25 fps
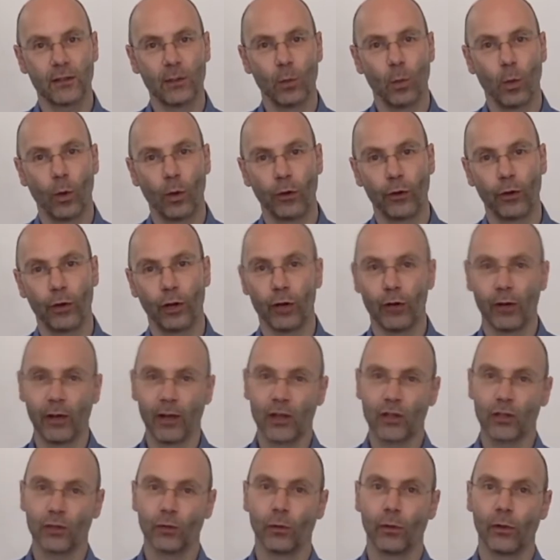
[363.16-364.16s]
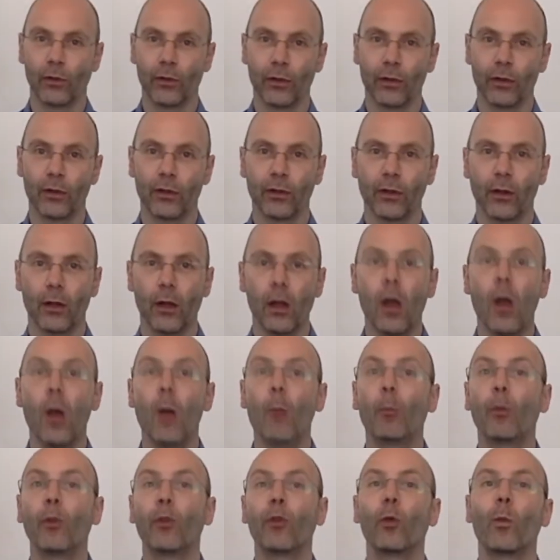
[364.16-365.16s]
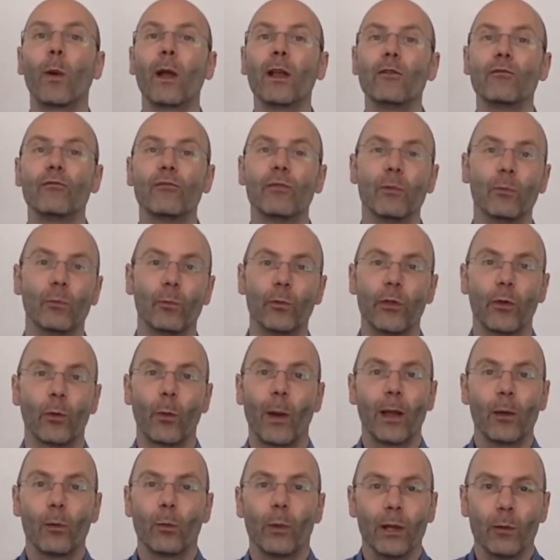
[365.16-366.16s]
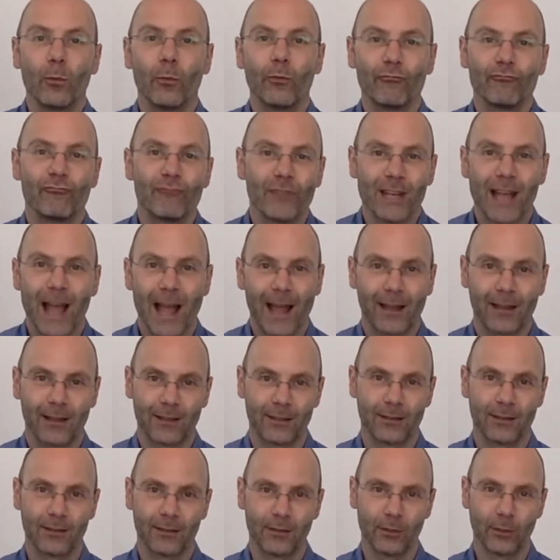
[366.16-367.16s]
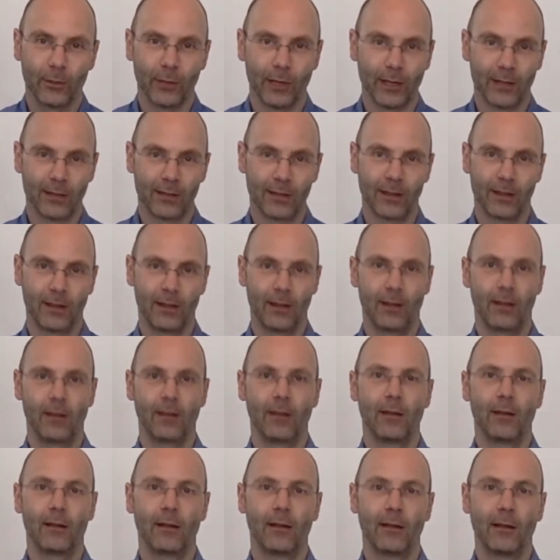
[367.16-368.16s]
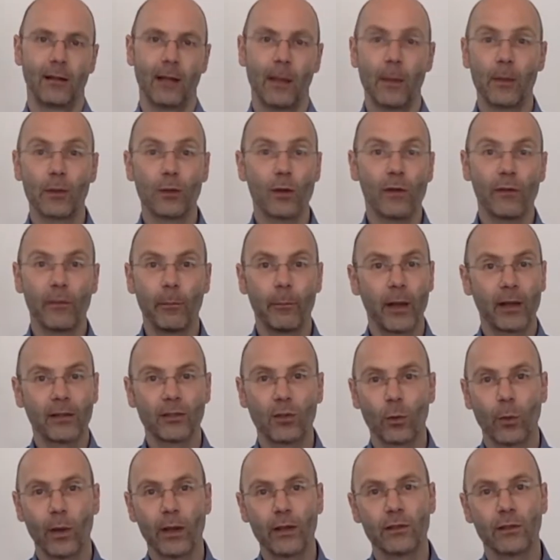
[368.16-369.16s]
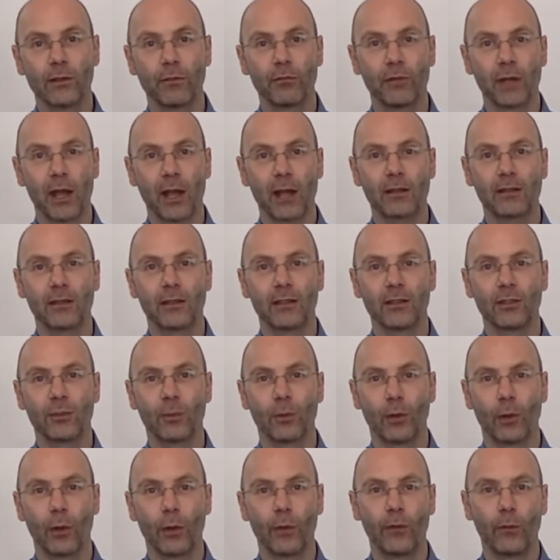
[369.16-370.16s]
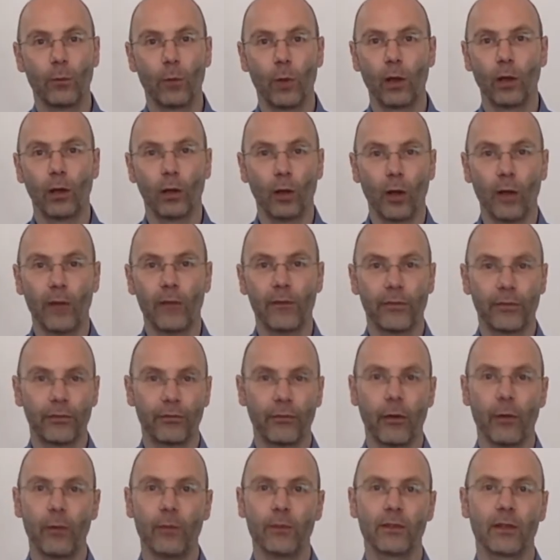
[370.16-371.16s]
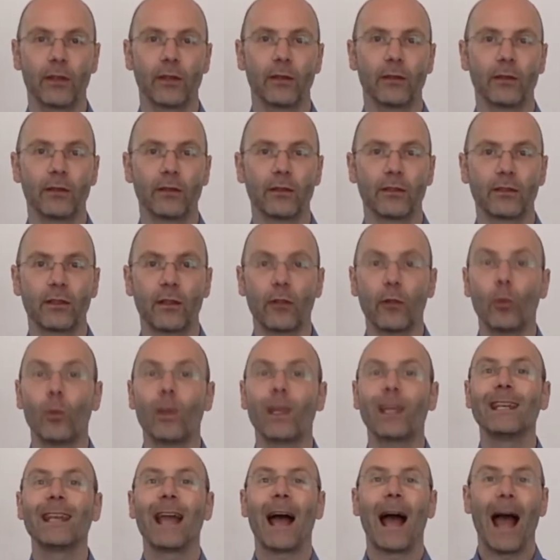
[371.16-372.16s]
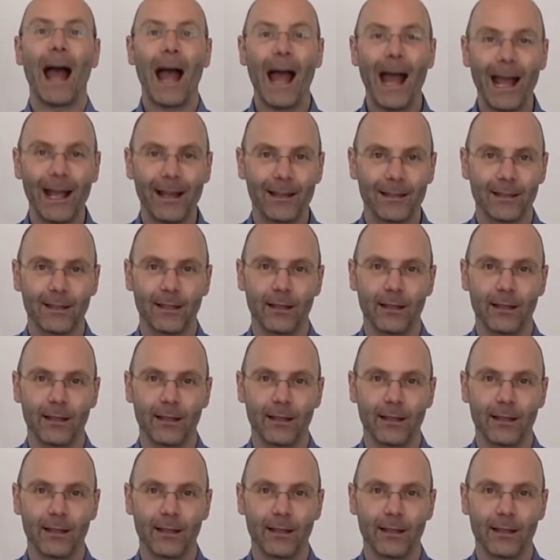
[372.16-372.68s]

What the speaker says: one direction or the other, but the way we react to it. And there's often better ways of reacting to a lot of what life throws at us so that we can add